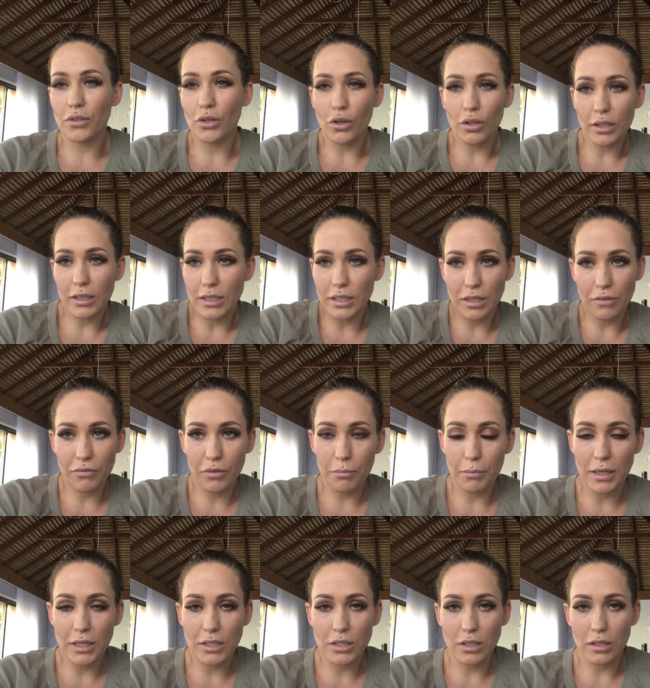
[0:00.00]
knowledge,
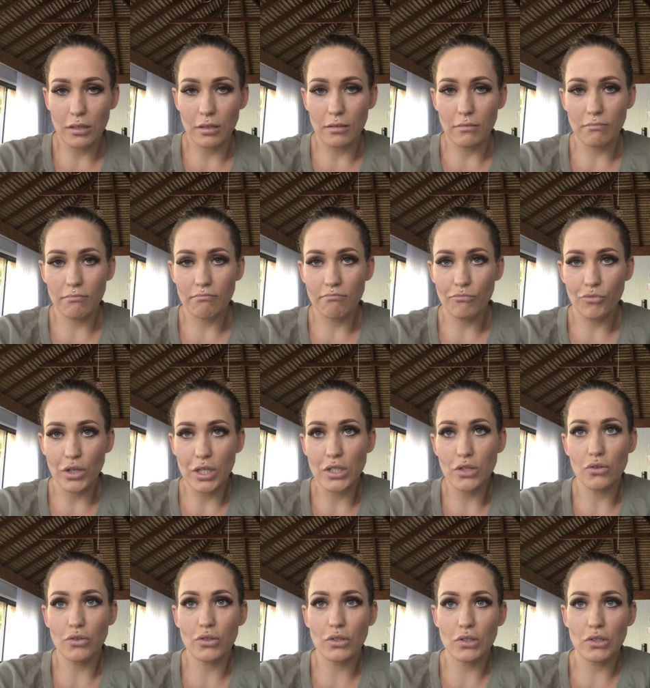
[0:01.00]
information,
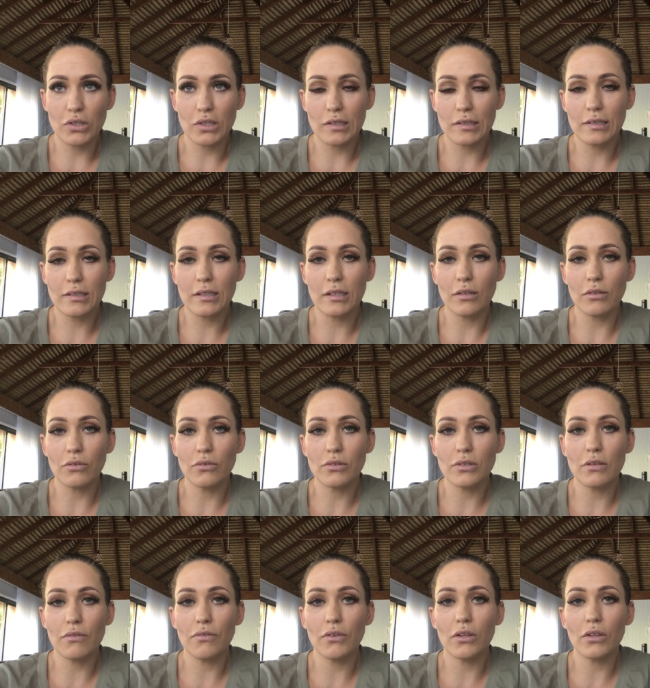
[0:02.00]
resources and
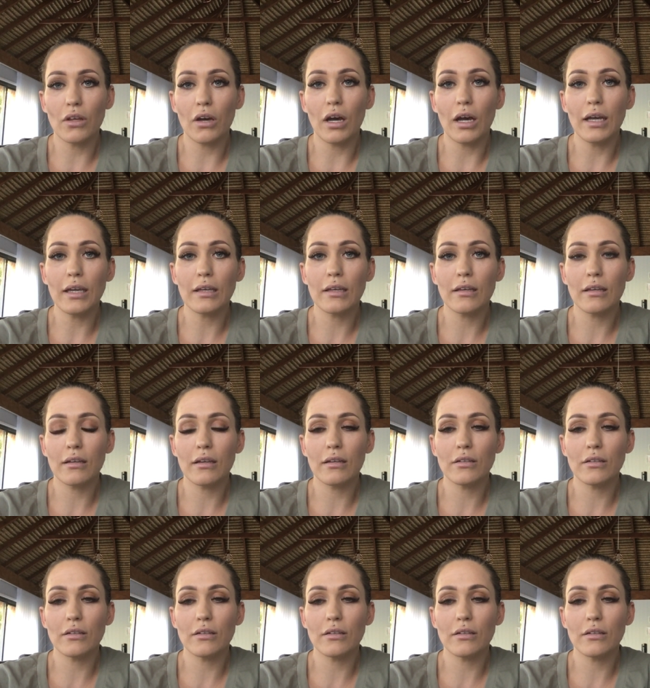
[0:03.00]
skills, if you like,